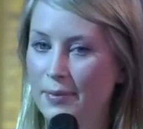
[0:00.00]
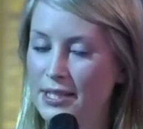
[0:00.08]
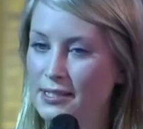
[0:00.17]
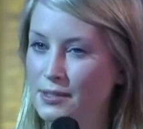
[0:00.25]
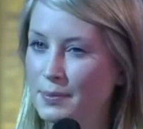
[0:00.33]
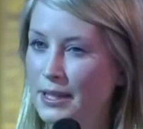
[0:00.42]
as
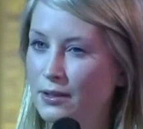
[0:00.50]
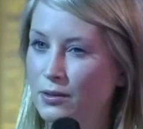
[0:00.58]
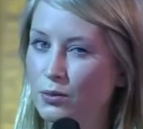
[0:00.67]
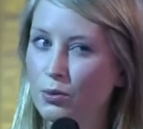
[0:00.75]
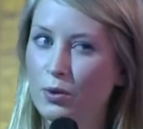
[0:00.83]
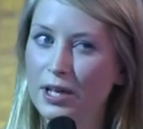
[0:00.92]
there's been
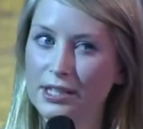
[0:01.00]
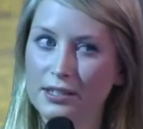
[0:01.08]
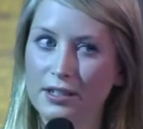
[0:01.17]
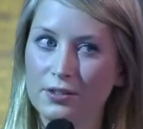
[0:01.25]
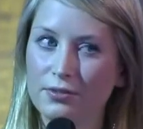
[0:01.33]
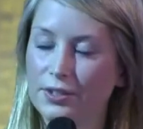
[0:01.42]
quite a
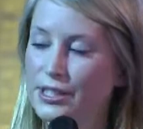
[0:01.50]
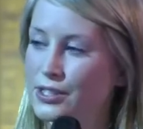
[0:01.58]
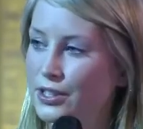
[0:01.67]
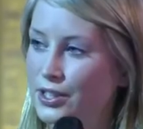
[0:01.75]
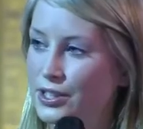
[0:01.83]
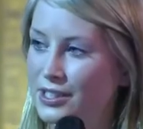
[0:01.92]
lot of
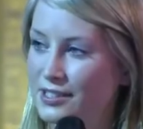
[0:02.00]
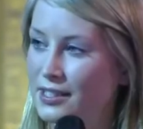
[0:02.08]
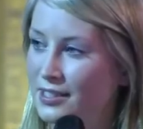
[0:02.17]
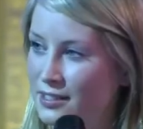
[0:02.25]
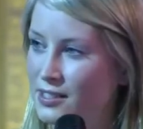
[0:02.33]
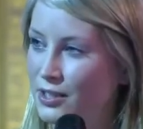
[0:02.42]
research
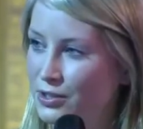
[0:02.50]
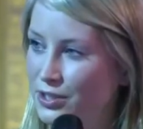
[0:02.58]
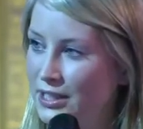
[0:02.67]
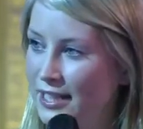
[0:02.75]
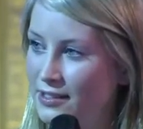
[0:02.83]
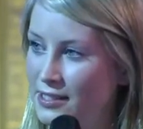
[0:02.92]
in the
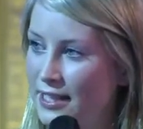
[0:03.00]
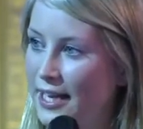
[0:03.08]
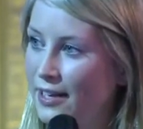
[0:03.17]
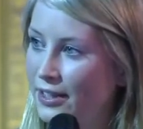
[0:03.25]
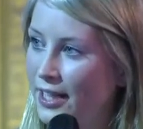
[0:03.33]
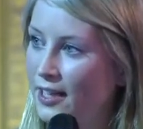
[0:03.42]
social housing
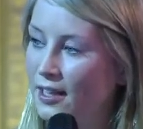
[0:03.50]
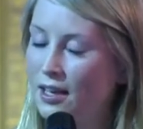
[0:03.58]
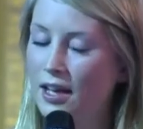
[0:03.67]
area.